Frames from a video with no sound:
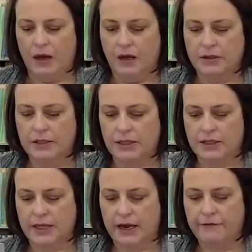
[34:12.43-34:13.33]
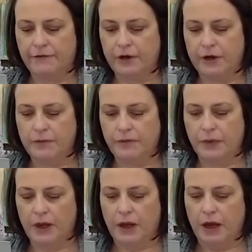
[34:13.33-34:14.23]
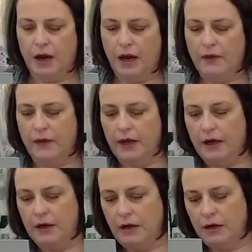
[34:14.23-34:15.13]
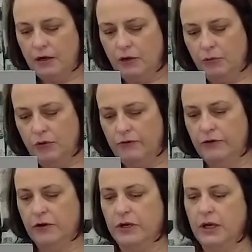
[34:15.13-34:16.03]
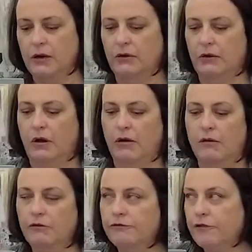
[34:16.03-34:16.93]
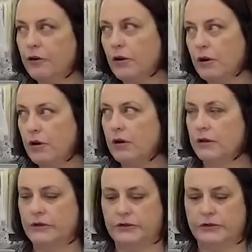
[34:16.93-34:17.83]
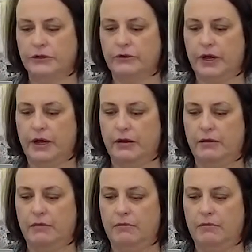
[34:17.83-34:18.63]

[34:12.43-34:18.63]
a zigzag foot, and then you move your needle over so that